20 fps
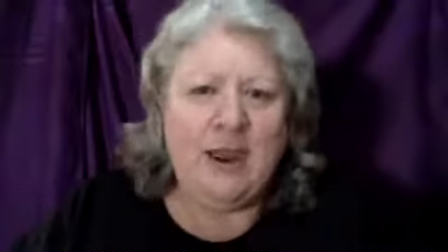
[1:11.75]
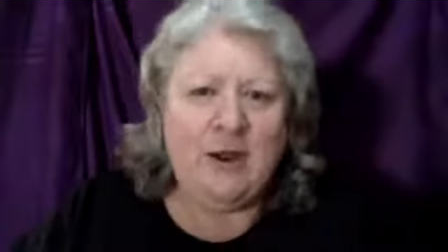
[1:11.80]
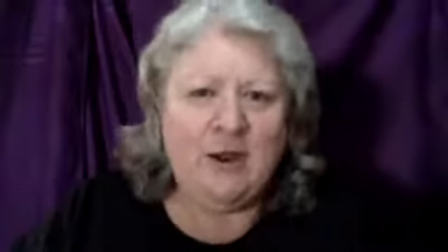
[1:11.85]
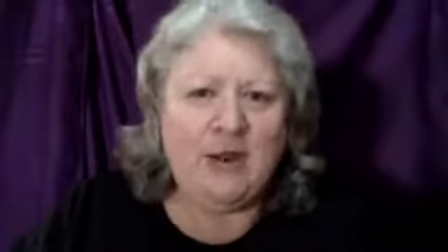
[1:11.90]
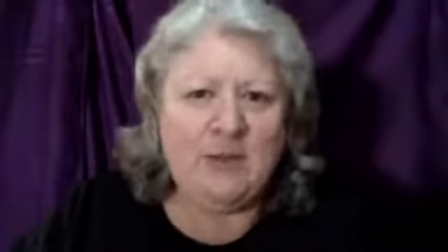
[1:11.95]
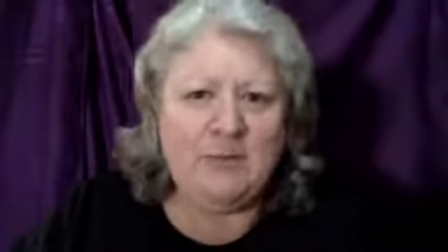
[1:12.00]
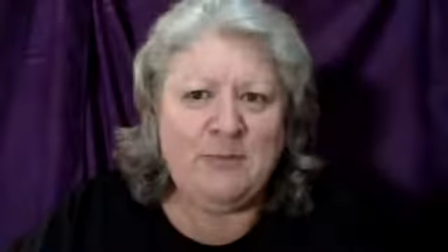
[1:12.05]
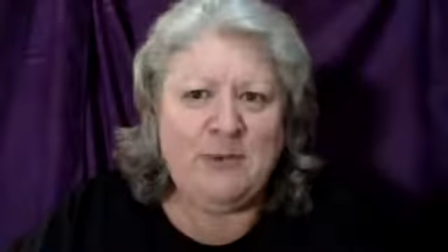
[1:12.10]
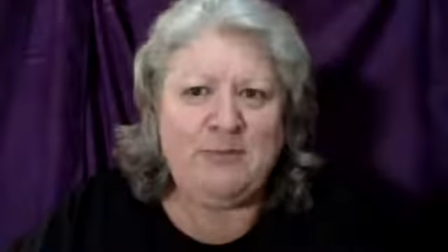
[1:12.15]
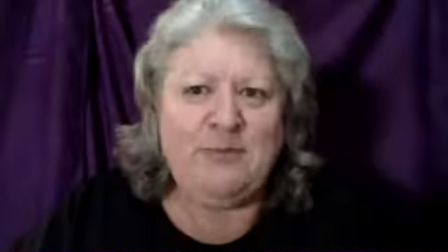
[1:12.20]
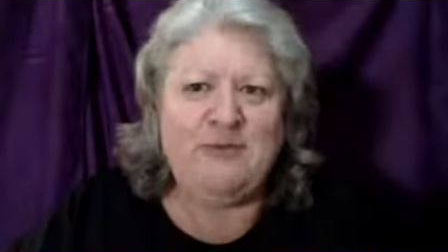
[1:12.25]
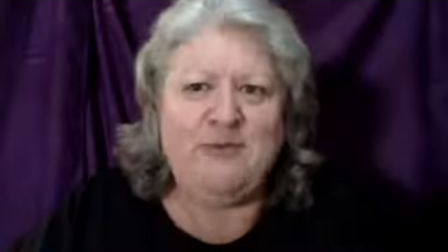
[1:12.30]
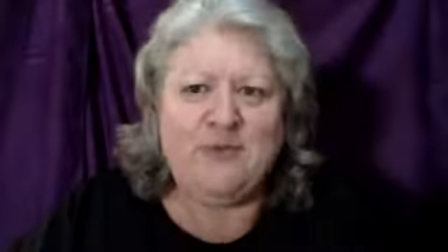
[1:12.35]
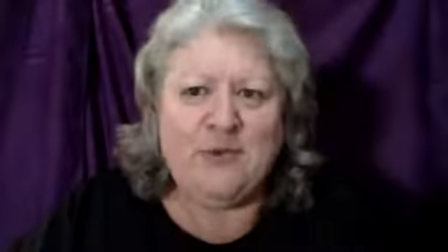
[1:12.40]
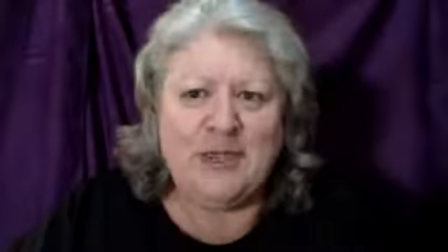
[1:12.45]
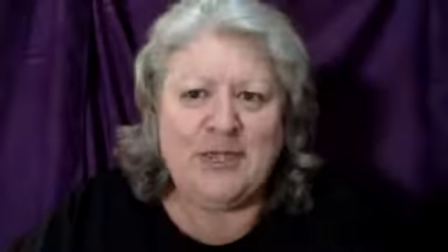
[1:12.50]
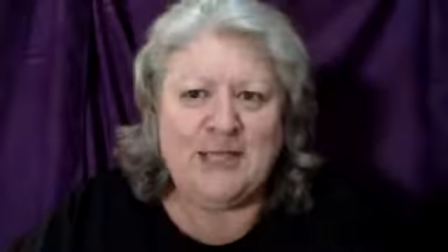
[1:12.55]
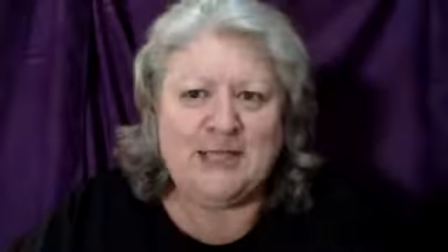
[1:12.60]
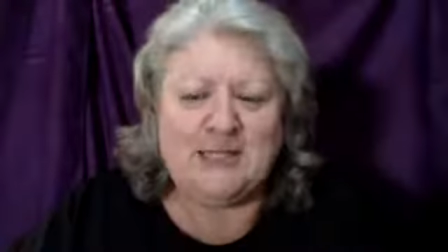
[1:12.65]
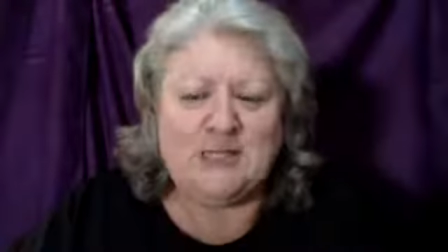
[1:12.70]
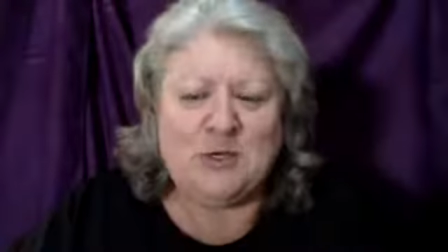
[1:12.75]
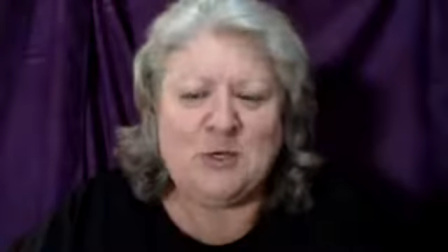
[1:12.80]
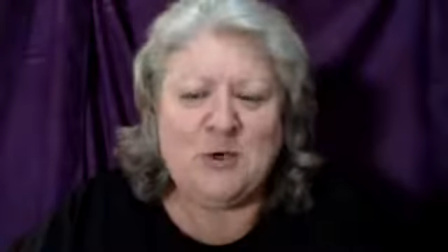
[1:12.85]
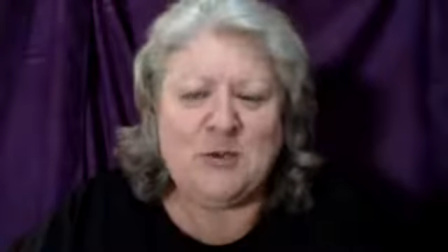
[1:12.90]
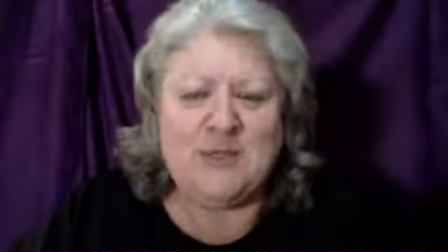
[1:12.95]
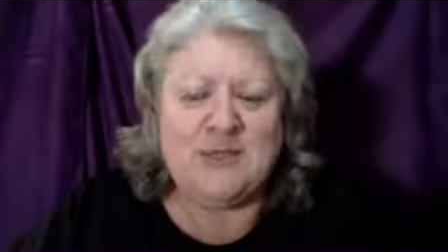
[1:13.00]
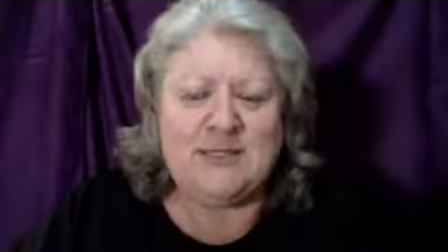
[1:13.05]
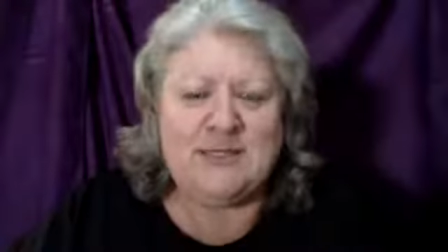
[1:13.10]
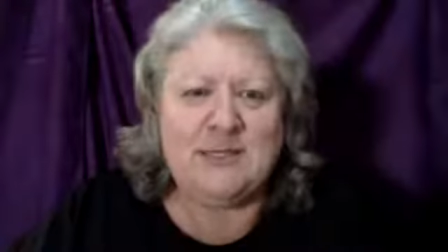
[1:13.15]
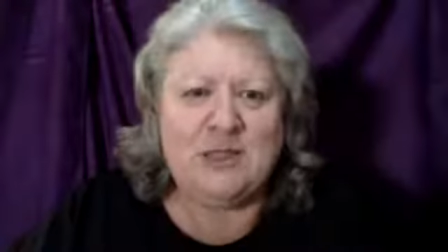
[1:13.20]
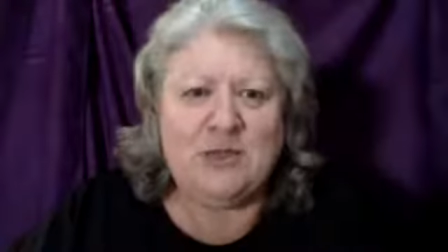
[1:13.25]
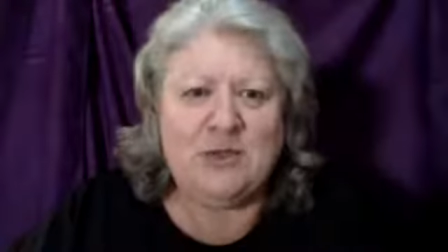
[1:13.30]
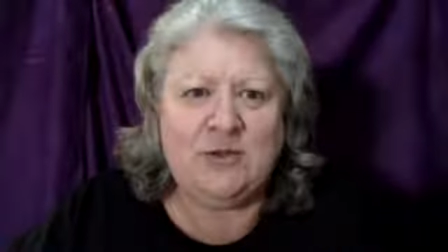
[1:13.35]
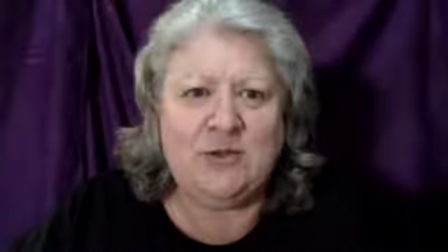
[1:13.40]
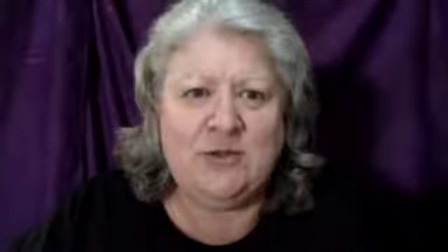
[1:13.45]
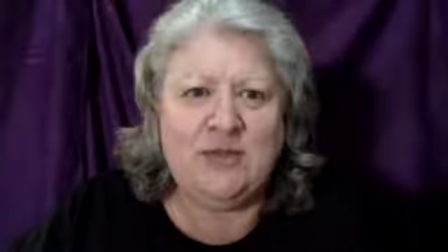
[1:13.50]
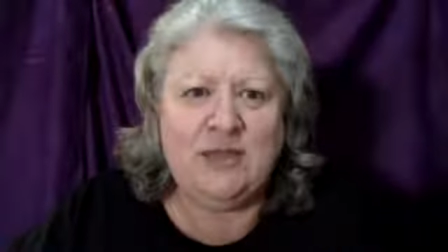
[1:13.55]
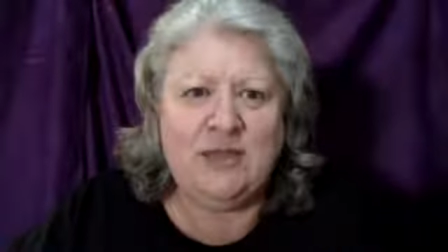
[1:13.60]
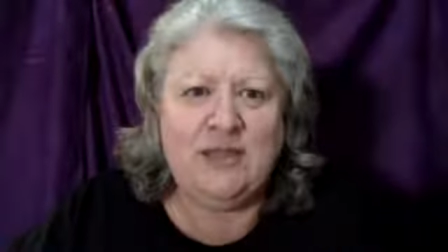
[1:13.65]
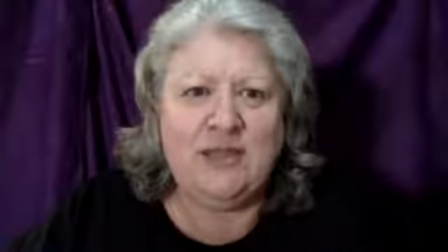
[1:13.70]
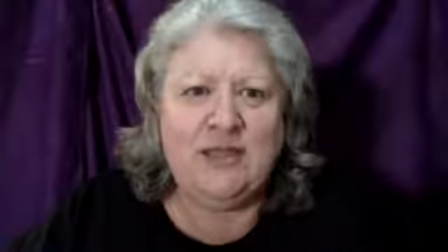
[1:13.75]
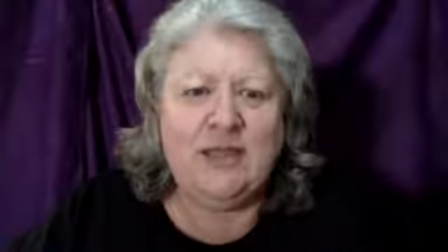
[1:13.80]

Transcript: hour and a bit before he cuts the cord and so i thought